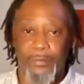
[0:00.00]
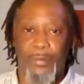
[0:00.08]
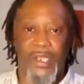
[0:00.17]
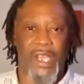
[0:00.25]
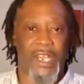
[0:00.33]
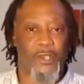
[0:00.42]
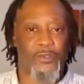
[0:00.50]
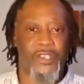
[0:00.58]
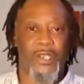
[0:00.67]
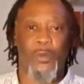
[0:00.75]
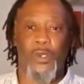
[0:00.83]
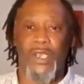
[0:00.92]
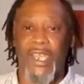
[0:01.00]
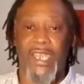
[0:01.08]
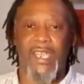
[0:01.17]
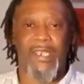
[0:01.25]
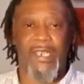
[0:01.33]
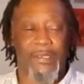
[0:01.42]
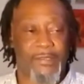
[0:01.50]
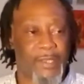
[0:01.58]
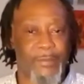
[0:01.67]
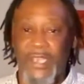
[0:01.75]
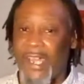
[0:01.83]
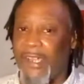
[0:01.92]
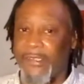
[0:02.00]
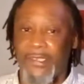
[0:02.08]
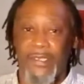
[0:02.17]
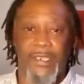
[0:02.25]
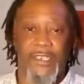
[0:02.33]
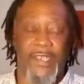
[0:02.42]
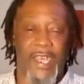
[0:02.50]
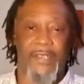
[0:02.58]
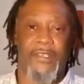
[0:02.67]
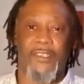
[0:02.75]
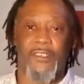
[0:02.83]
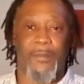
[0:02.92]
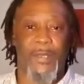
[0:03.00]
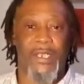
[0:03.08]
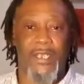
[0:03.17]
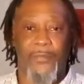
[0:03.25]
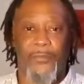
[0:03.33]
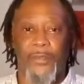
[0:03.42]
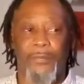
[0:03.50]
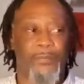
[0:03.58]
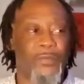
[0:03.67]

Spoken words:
But I know General Lane sometimes his ethics can be different,